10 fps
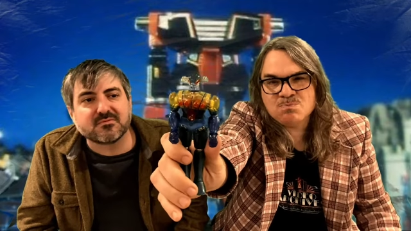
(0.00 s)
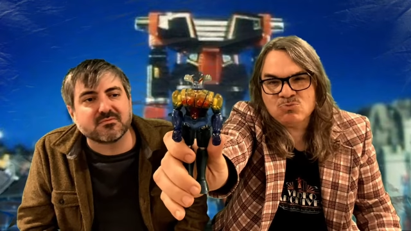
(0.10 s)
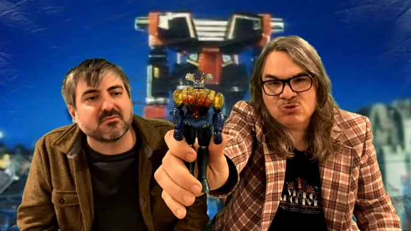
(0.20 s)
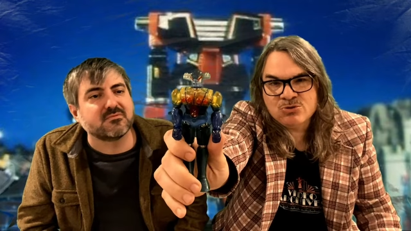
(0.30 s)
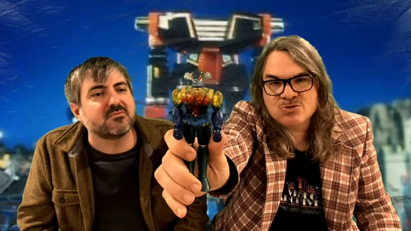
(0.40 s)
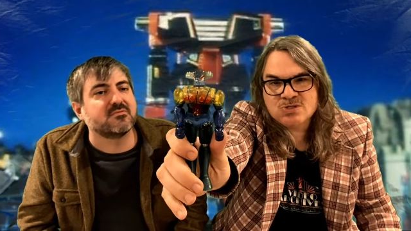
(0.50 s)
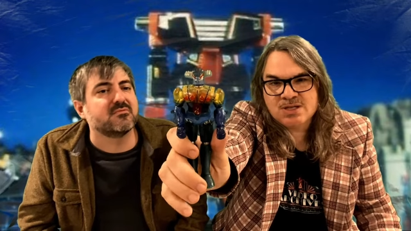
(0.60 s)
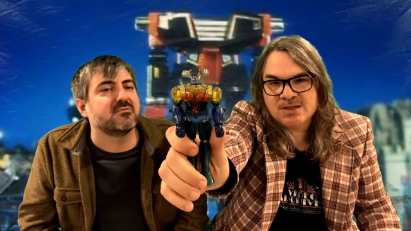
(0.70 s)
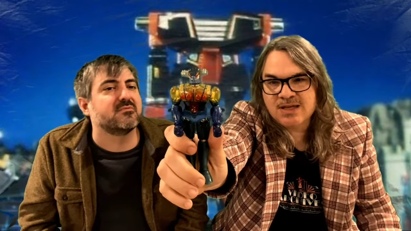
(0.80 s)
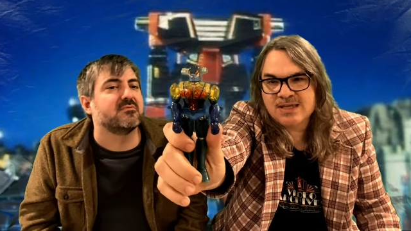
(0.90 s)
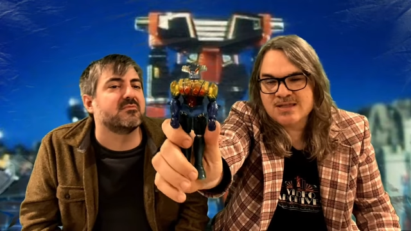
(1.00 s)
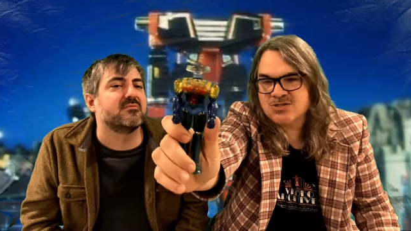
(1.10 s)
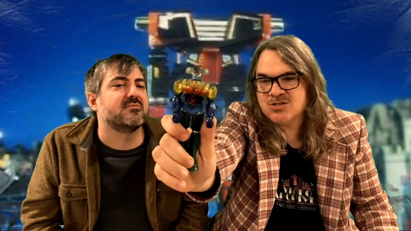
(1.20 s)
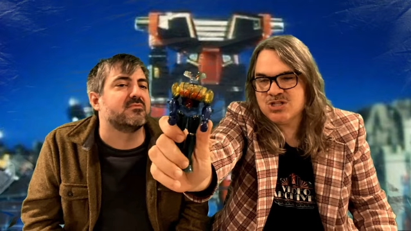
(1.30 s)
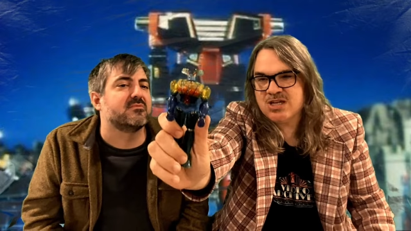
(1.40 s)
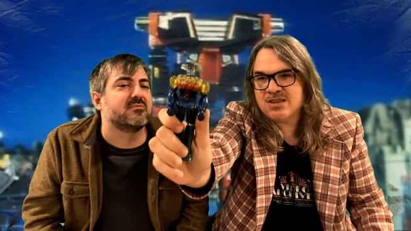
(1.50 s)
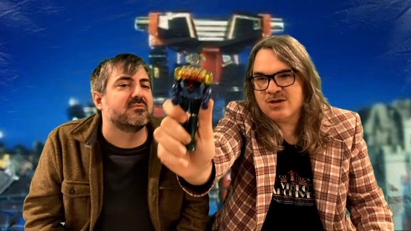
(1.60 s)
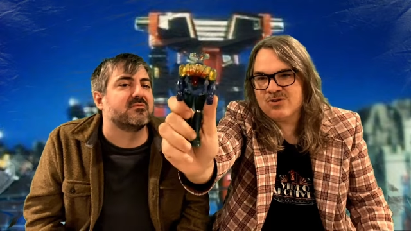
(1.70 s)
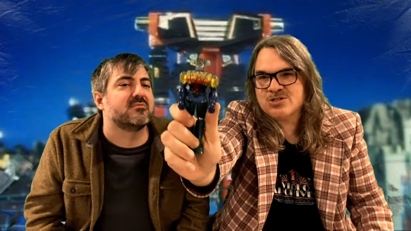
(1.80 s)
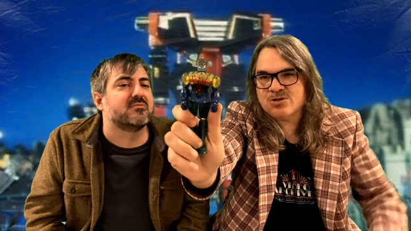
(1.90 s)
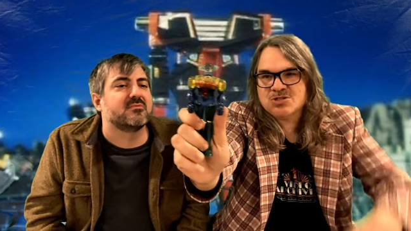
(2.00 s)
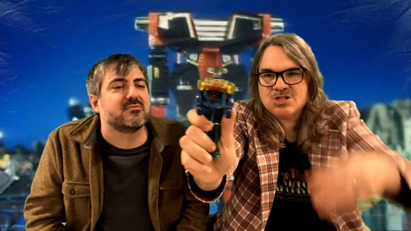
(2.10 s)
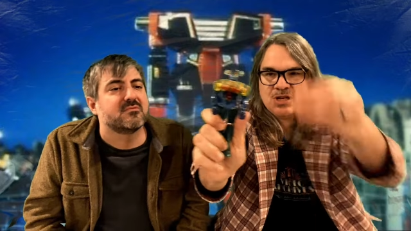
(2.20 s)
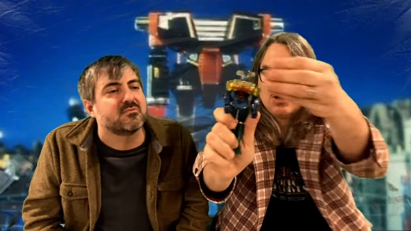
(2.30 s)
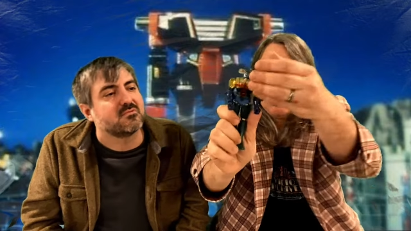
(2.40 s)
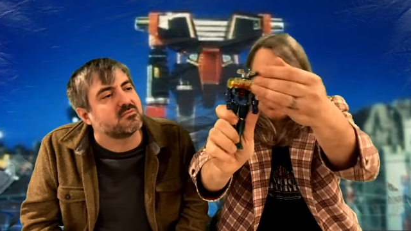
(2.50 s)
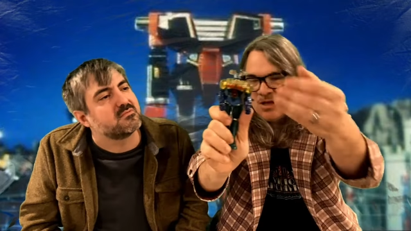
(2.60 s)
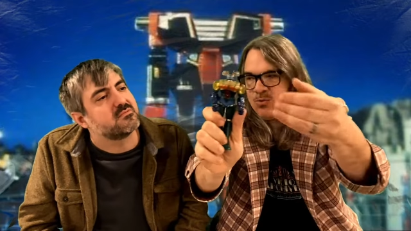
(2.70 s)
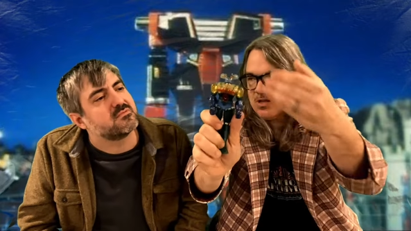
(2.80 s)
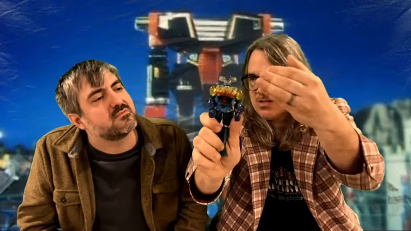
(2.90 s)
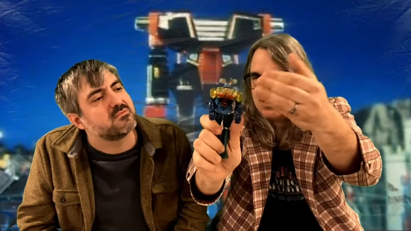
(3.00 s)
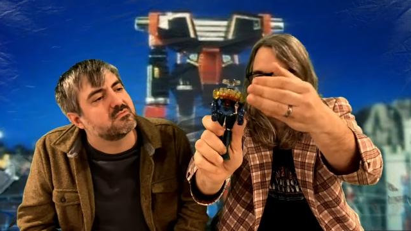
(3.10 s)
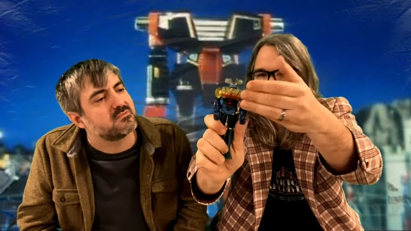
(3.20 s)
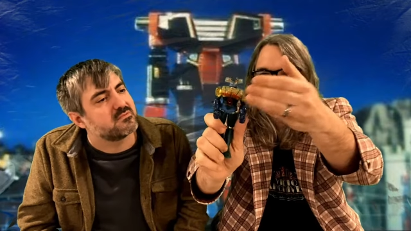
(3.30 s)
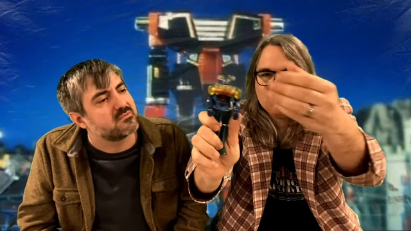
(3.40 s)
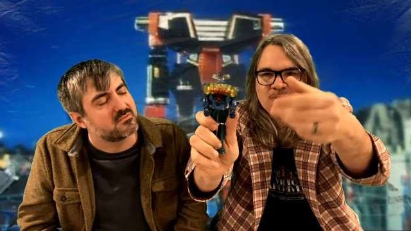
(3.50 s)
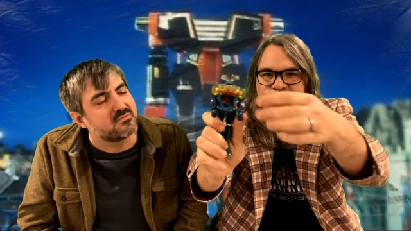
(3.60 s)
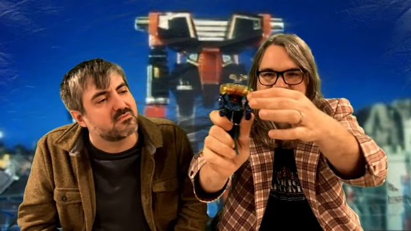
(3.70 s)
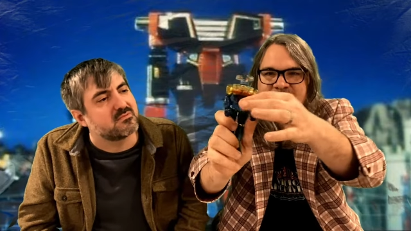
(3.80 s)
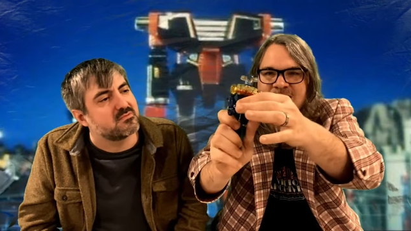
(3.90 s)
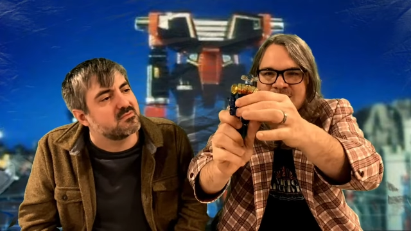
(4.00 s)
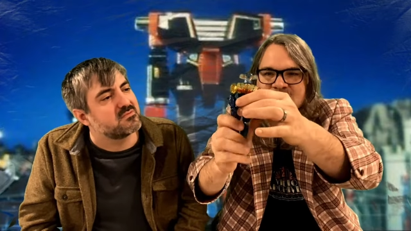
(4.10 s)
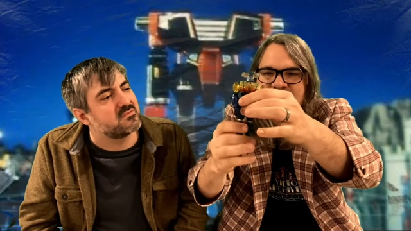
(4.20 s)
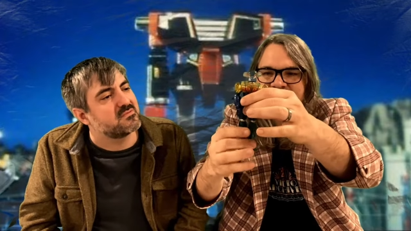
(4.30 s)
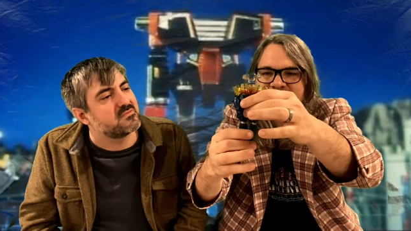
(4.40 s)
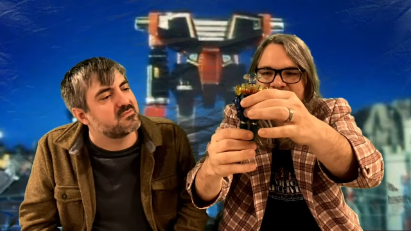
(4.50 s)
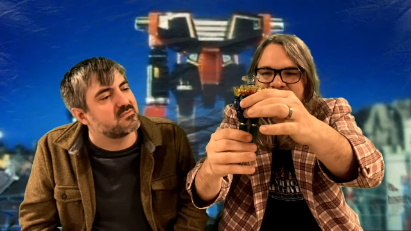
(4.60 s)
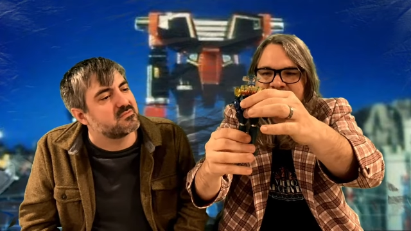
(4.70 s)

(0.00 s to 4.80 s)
Speaker 1: Lucent like this. G, the original Jeeg, it was like solid, but it's you, like